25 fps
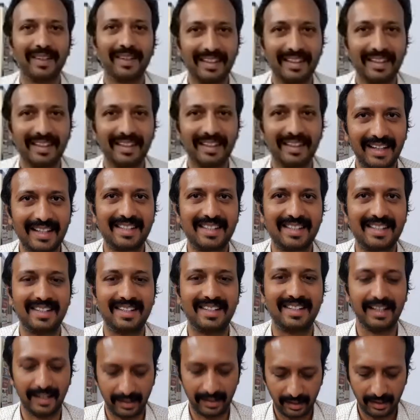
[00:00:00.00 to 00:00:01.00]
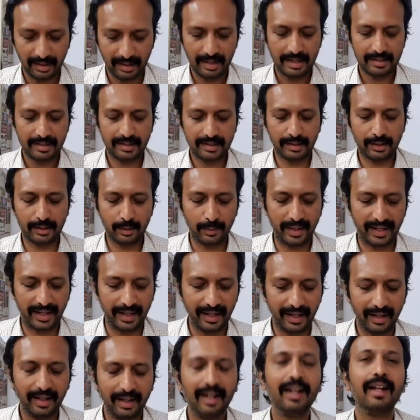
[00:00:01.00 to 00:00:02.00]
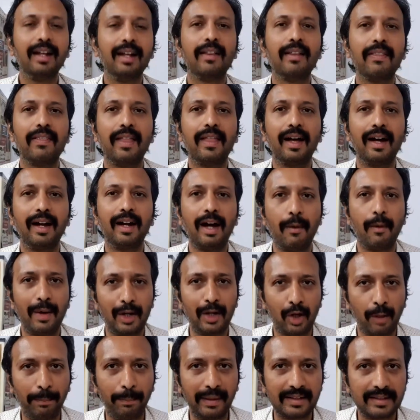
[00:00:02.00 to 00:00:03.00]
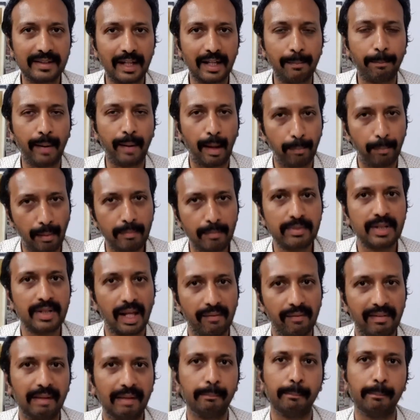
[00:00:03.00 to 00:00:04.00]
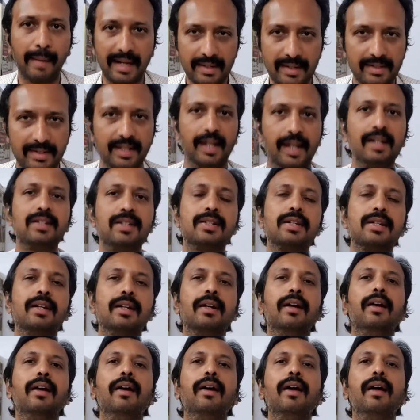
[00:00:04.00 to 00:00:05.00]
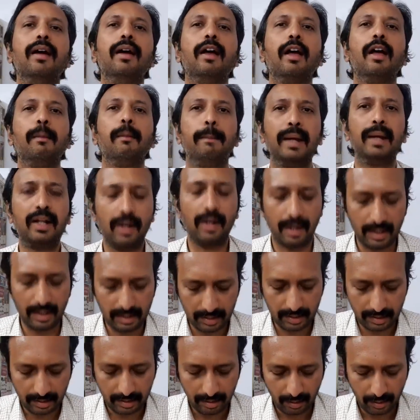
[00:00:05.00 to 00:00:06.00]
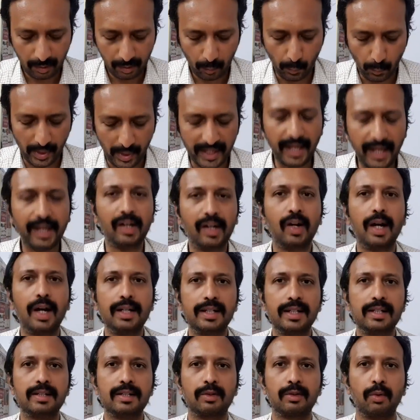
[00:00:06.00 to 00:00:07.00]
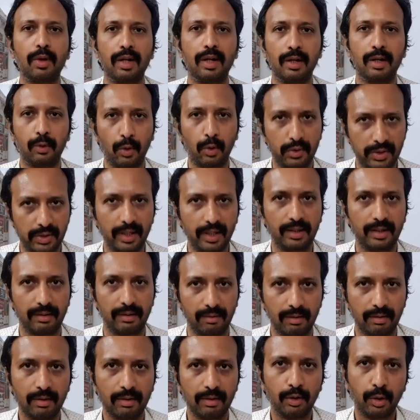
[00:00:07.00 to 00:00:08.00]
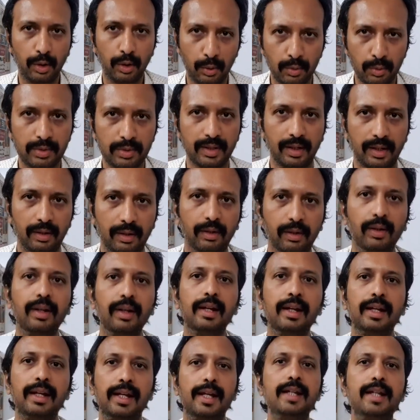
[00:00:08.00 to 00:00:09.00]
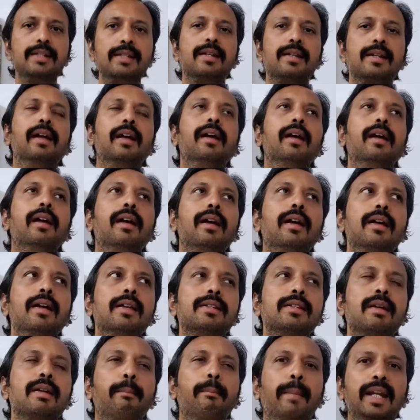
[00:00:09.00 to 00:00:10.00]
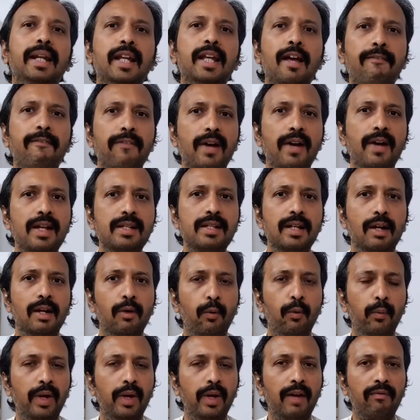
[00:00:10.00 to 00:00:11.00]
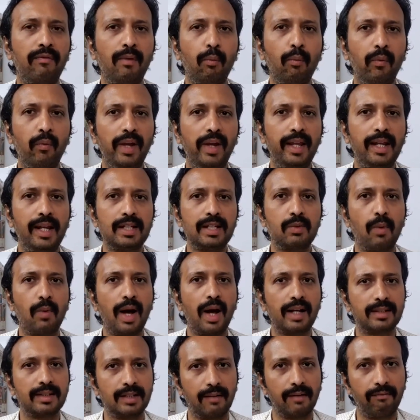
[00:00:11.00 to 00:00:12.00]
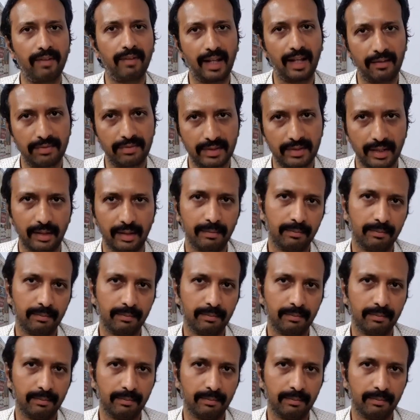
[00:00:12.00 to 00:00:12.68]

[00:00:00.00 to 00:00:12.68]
Yes, sir. So today, the our topics are problem solving mindsets. Because why I got this uh, question to you, sir, is so many of us we are from various walks of life, sir.